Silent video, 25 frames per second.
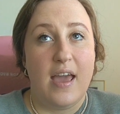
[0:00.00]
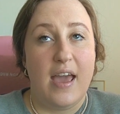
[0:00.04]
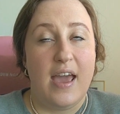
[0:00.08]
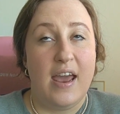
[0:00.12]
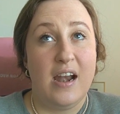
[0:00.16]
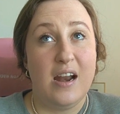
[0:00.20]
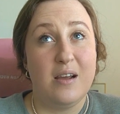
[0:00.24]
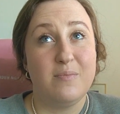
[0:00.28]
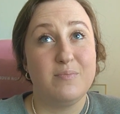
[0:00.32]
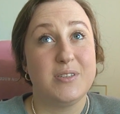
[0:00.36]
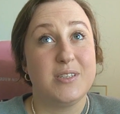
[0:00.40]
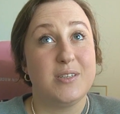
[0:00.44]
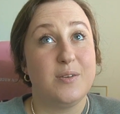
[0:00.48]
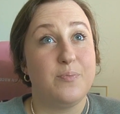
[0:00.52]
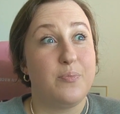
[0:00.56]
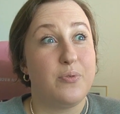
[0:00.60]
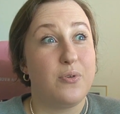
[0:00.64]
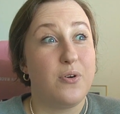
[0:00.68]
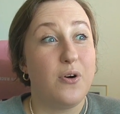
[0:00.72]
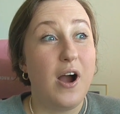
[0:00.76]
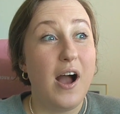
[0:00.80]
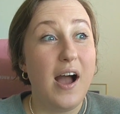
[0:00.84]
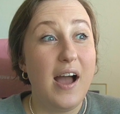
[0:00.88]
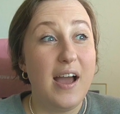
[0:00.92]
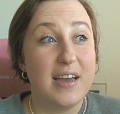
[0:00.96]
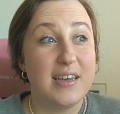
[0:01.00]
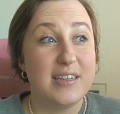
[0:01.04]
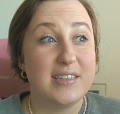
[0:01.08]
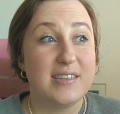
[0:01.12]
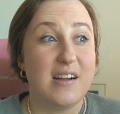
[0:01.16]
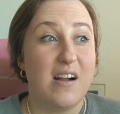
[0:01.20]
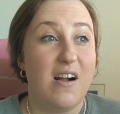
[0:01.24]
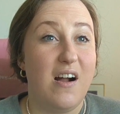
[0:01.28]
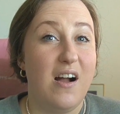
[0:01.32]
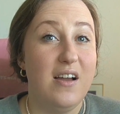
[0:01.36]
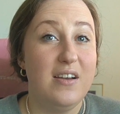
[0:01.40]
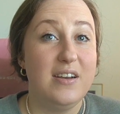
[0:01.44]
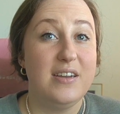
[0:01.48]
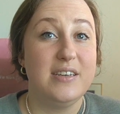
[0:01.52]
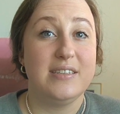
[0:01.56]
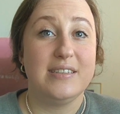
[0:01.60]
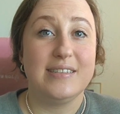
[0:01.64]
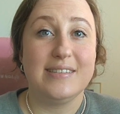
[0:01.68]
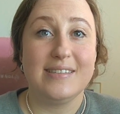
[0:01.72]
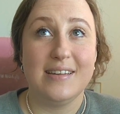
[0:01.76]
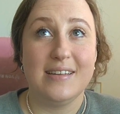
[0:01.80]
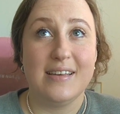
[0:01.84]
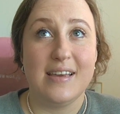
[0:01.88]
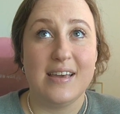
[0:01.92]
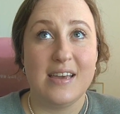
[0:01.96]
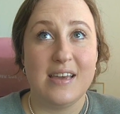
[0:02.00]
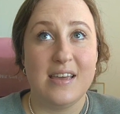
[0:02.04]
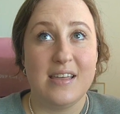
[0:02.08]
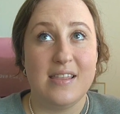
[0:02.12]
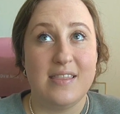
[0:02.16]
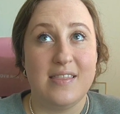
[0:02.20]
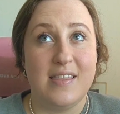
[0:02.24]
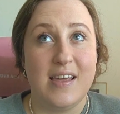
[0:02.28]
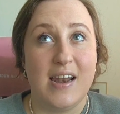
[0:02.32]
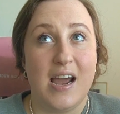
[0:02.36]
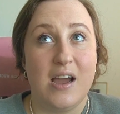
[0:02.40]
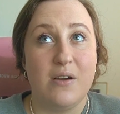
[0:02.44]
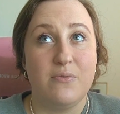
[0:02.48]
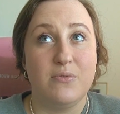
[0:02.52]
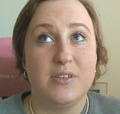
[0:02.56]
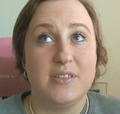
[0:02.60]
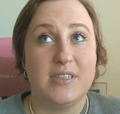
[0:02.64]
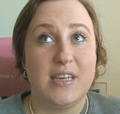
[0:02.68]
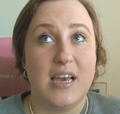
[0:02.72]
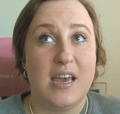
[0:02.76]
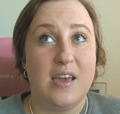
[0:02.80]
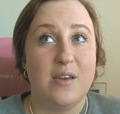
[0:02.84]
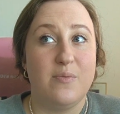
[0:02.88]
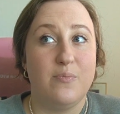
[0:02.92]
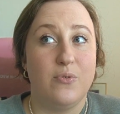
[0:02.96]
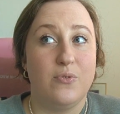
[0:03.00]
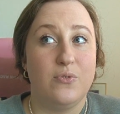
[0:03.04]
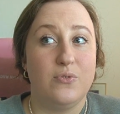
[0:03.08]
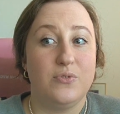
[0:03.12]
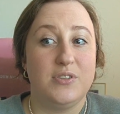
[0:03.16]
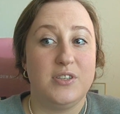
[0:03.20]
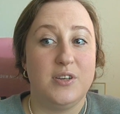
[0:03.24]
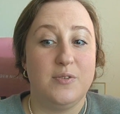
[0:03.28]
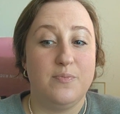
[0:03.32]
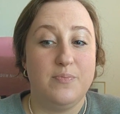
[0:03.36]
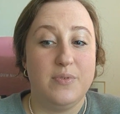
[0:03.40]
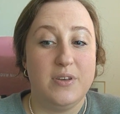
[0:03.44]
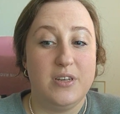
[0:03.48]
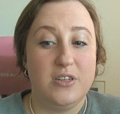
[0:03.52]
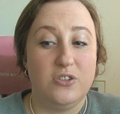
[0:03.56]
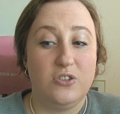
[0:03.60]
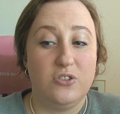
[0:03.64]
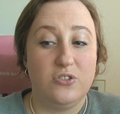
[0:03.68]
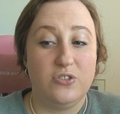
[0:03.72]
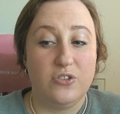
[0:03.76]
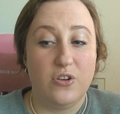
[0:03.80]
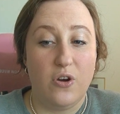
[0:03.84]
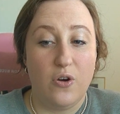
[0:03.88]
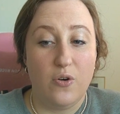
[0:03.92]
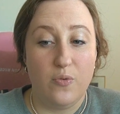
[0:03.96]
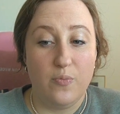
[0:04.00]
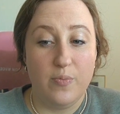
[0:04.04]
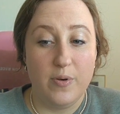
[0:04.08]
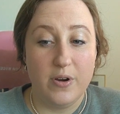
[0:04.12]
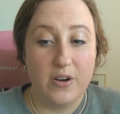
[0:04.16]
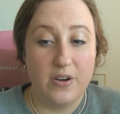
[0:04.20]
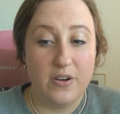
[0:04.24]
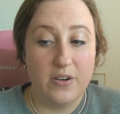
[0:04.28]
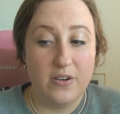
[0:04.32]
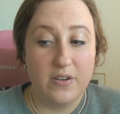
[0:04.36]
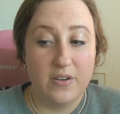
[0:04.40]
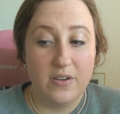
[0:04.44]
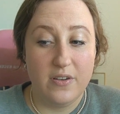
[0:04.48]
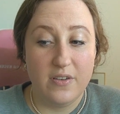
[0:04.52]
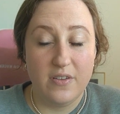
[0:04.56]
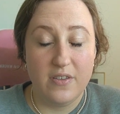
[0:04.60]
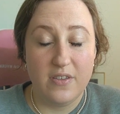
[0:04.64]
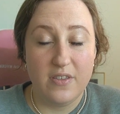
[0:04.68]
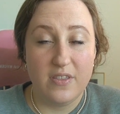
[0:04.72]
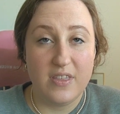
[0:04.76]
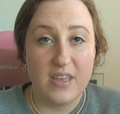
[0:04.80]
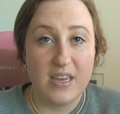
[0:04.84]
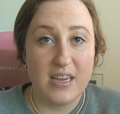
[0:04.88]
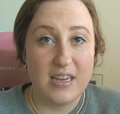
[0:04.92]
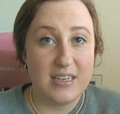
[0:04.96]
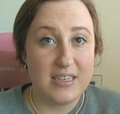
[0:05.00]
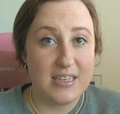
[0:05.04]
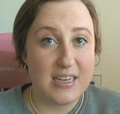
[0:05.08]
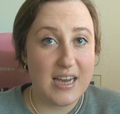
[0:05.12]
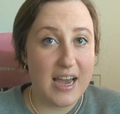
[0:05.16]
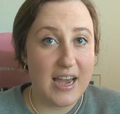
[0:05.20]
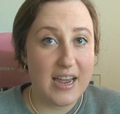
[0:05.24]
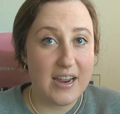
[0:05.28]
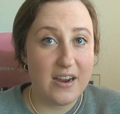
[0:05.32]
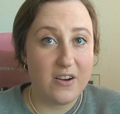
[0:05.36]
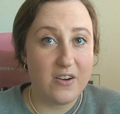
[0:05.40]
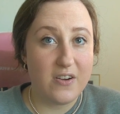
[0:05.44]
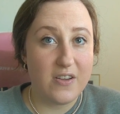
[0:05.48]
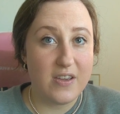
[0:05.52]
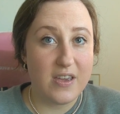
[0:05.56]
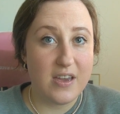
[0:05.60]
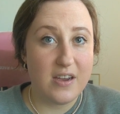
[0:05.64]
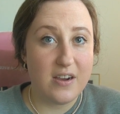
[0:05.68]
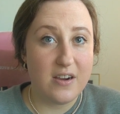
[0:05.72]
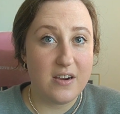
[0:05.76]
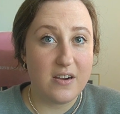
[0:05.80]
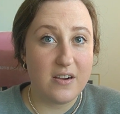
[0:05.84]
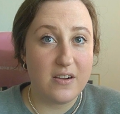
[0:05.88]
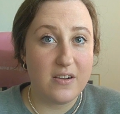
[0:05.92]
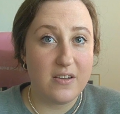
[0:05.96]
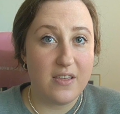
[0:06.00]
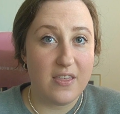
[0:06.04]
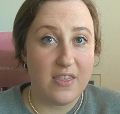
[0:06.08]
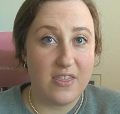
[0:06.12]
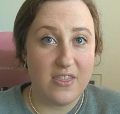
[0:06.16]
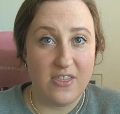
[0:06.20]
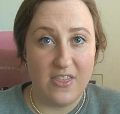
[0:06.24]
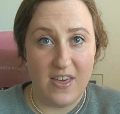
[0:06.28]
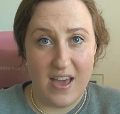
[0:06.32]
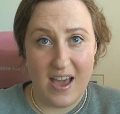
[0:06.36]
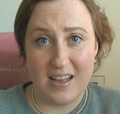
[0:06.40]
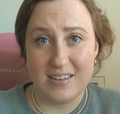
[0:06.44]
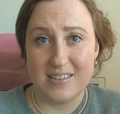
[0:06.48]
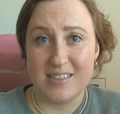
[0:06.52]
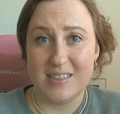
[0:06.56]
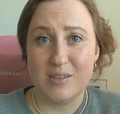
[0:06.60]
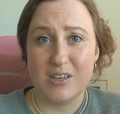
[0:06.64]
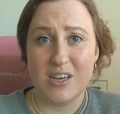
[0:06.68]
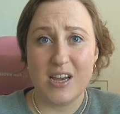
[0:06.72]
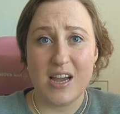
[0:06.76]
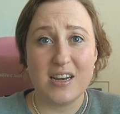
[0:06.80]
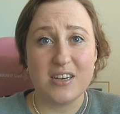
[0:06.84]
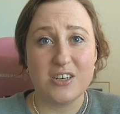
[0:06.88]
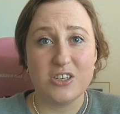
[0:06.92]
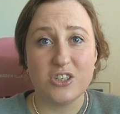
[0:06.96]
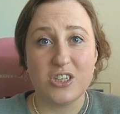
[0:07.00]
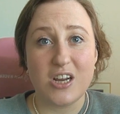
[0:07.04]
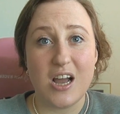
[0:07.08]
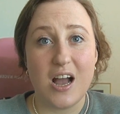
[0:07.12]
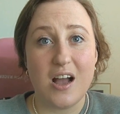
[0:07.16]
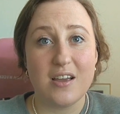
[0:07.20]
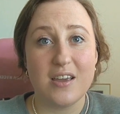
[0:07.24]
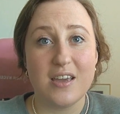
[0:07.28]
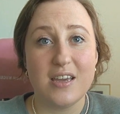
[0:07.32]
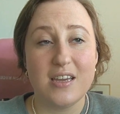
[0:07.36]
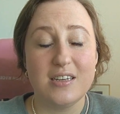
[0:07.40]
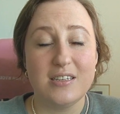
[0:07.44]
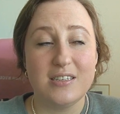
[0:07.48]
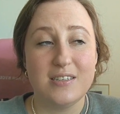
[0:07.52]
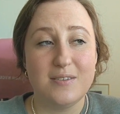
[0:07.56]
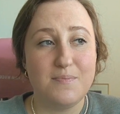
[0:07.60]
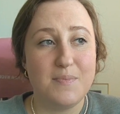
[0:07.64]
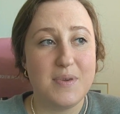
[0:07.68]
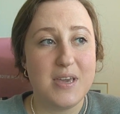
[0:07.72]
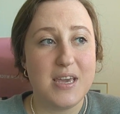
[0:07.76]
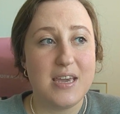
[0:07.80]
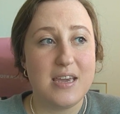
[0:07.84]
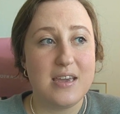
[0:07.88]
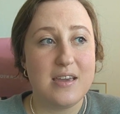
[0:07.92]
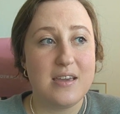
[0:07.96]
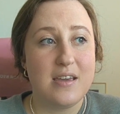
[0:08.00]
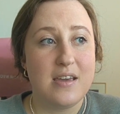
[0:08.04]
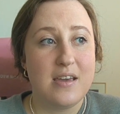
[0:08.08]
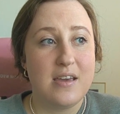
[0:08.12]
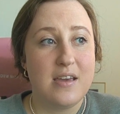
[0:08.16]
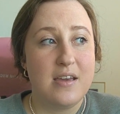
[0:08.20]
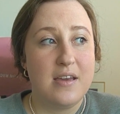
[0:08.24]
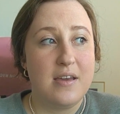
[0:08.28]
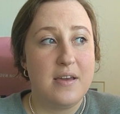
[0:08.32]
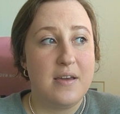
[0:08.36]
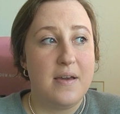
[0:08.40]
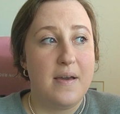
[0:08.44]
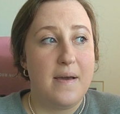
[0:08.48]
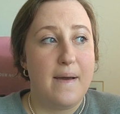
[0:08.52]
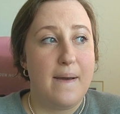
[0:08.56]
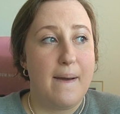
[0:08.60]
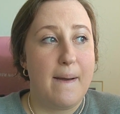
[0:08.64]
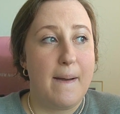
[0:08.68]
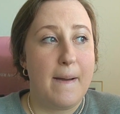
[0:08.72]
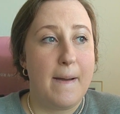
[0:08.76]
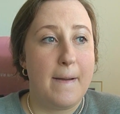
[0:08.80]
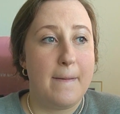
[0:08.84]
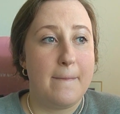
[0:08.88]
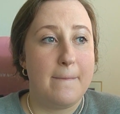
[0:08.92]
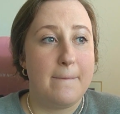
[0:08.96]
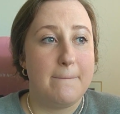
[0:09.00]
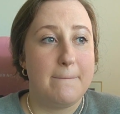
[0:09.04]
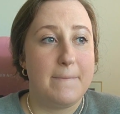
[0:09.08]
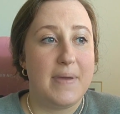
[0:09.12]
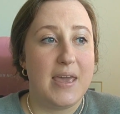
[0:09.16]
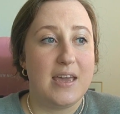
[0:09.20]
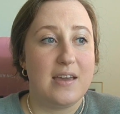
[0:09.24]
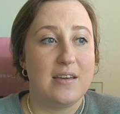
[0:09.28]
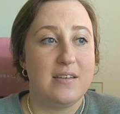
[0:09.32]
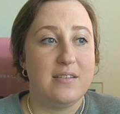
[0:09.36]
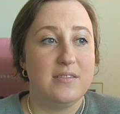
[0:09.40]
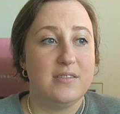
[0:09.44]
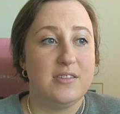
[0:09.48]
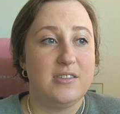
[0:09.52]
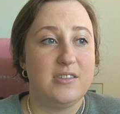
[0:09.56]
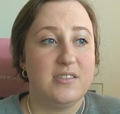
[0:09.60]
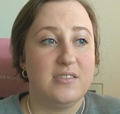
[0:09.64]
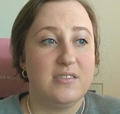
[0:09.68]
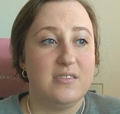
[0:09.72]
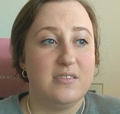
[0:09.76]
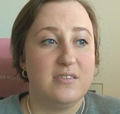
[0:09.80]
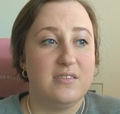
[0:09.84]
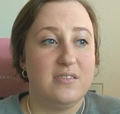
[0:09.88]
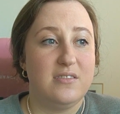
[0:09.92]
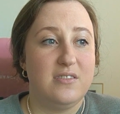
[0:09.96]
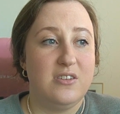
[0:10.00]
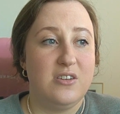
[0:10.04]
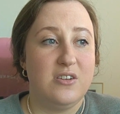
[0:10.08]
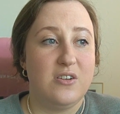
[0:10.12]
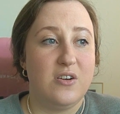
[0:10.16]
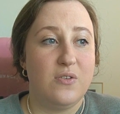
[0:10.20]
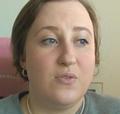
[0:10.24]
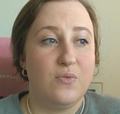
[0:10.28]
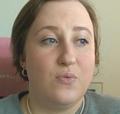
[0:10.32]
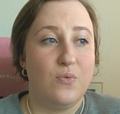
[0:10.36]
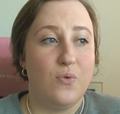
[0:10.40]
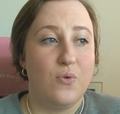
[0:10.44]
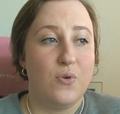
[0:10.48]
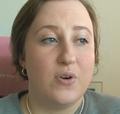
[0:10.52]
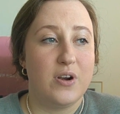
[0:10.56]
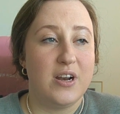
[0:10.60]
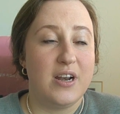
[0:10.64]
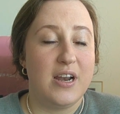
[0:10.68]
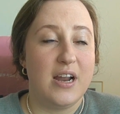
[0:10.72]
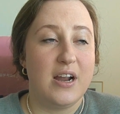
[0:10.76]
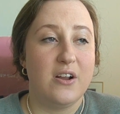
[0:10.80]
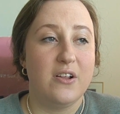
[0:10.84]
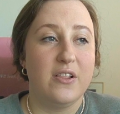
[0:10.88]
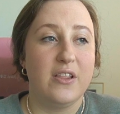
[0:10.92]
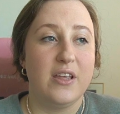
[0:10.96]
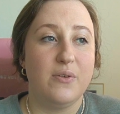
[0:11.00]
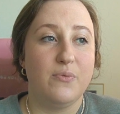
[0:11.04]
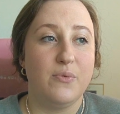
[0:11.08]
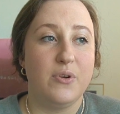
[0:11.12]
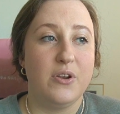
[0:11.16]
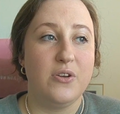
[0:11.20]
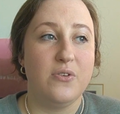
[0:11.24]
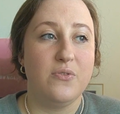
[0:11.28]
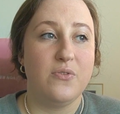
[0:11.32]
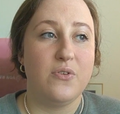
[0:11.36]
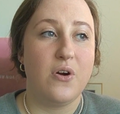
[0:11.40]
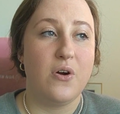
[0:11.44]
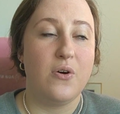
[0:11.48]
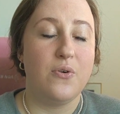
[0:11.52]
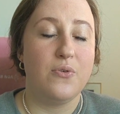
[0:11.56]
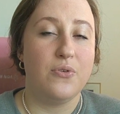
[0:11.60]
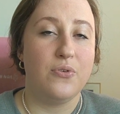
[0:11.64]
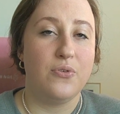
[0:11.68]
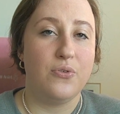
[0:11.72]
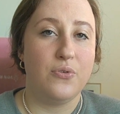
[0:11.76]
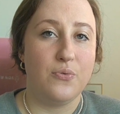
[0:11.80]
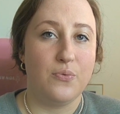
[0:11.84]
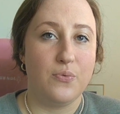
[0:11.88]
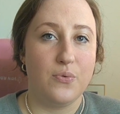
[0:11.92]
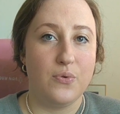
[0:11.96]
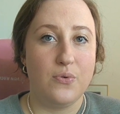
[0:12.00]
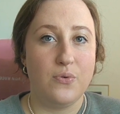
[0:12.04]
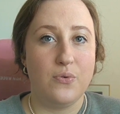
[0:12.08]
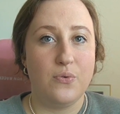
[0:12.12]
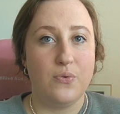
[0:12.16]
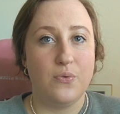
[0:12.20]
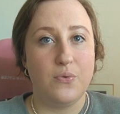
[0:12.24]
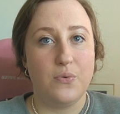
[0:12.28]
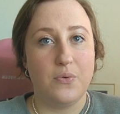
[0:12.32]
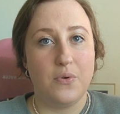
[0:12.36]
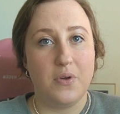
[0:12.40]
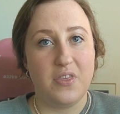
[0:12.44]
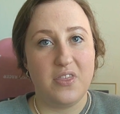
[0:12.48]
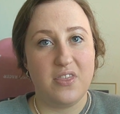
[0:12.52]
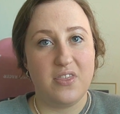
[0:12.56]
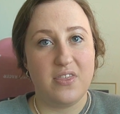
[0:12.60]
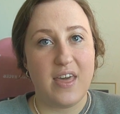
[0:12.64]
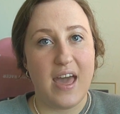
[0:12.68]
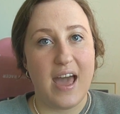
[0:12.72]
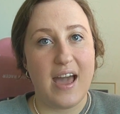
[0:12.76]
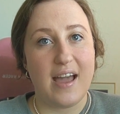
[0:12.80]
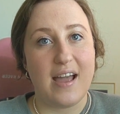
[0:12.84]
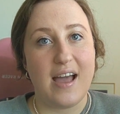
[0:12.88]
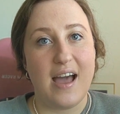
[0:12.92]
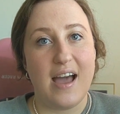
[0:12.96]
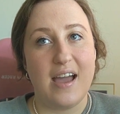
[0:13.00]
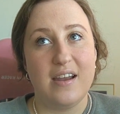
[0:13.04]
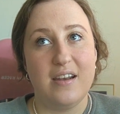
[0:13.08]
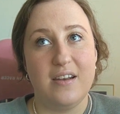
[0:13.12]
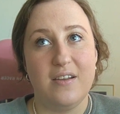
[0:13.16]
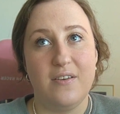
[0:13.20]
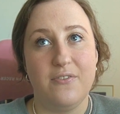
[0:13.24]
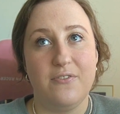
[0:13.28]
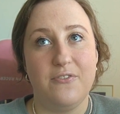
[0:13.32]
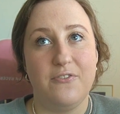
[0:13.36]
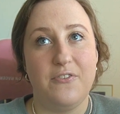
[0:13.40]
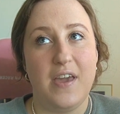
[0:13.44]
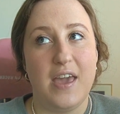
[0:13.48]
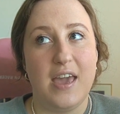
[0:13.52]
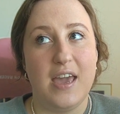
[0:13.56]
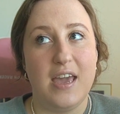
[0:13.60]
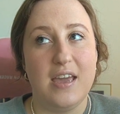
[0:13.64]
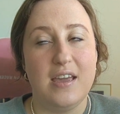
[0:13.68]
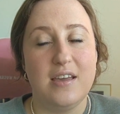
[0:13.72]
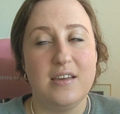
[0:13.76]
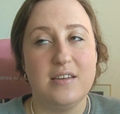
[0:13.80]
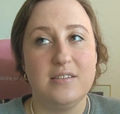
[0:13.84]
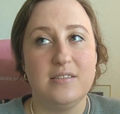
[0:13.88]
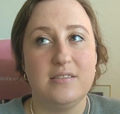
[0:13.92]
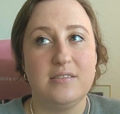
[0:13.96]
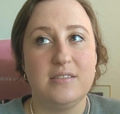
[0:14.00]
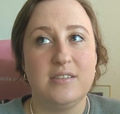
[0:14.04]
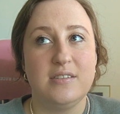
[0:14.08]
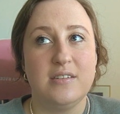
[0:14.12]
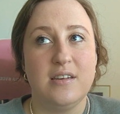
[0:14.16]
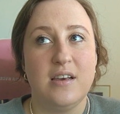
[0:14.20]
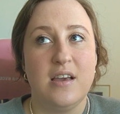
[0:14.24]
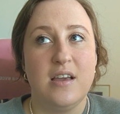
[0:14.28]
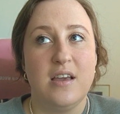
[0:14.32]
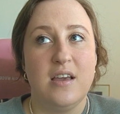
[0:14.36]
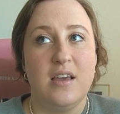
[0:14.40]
and I'm surprised, honestly, that I was able to be sober the entire year. That's kind of shocking to me um, because, you know, ordinarily when you go through that kind of phase,